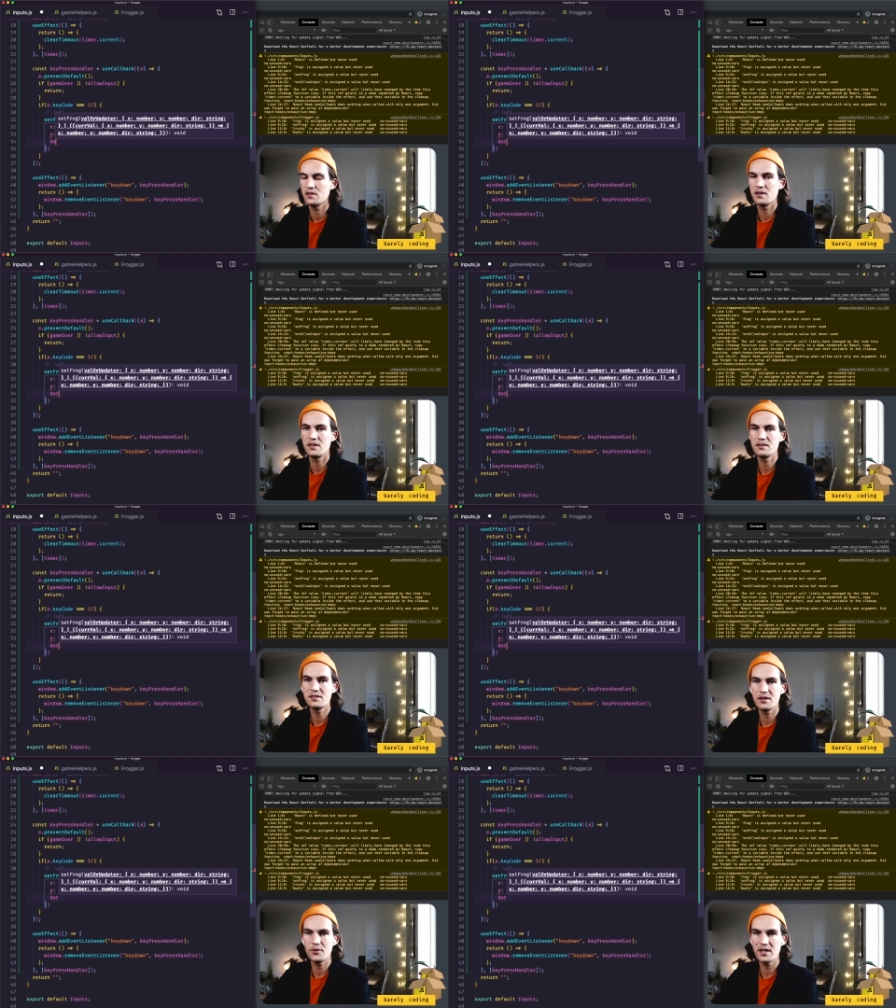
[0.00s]
And the
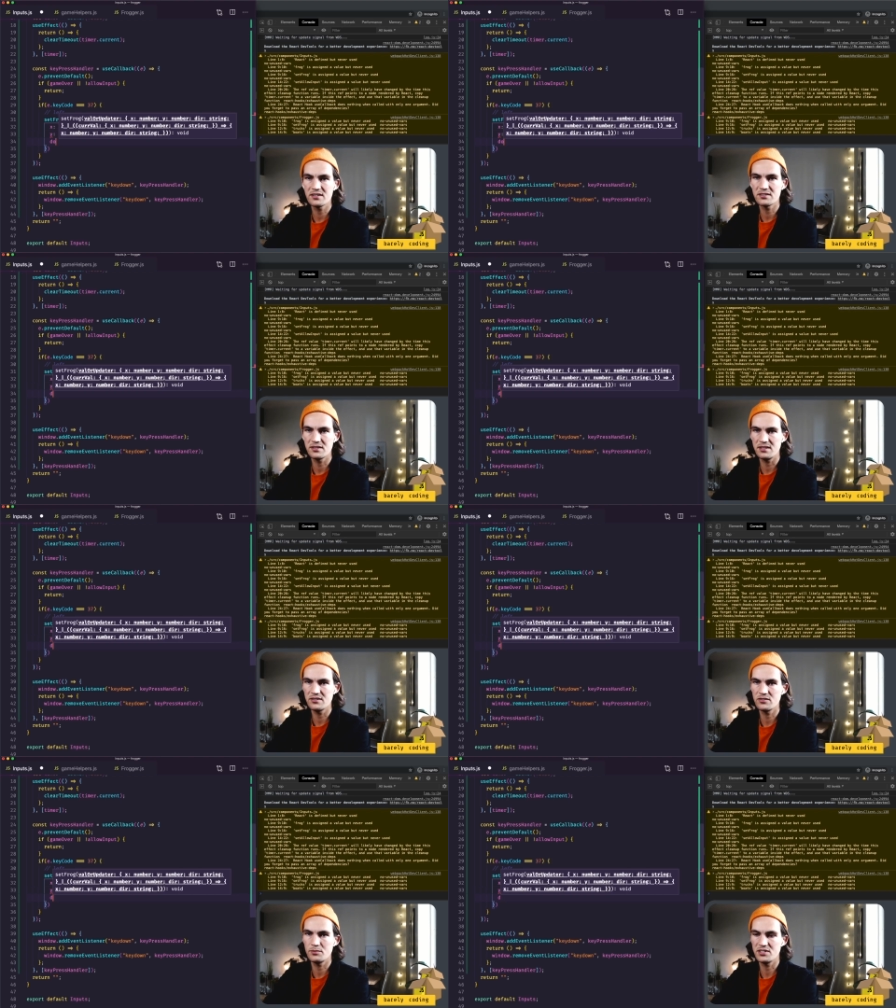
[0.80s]
direction needs
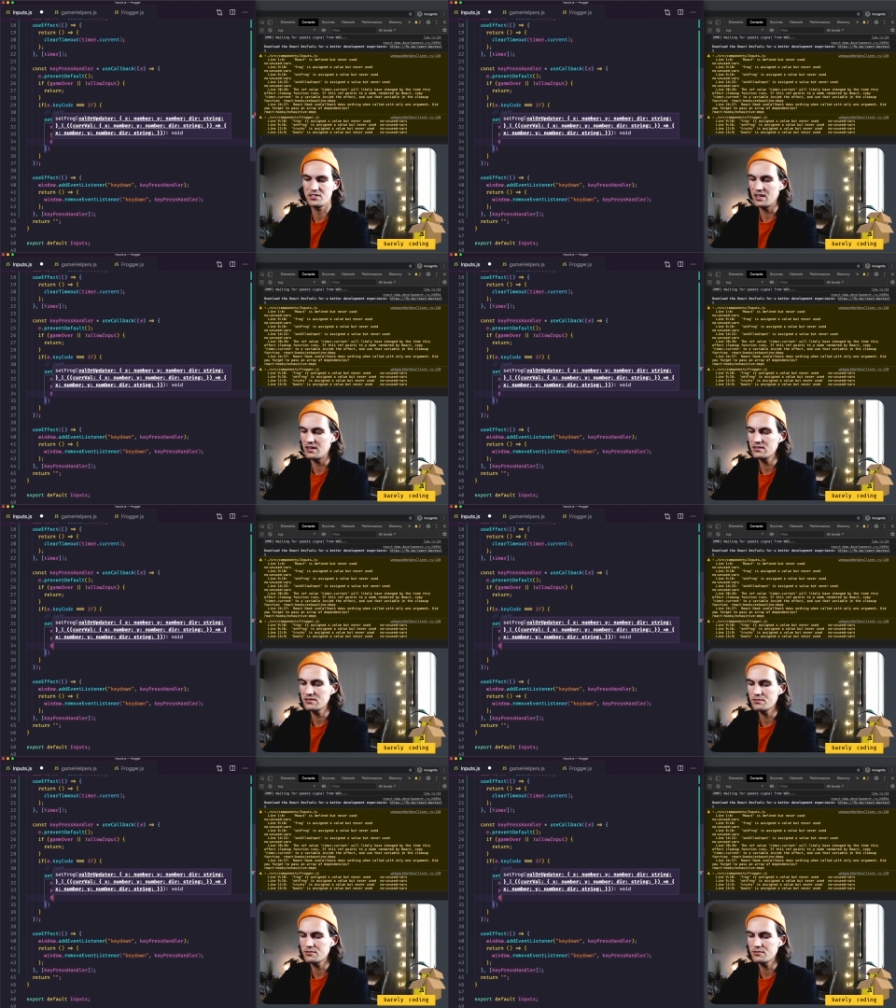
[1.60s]
to be changed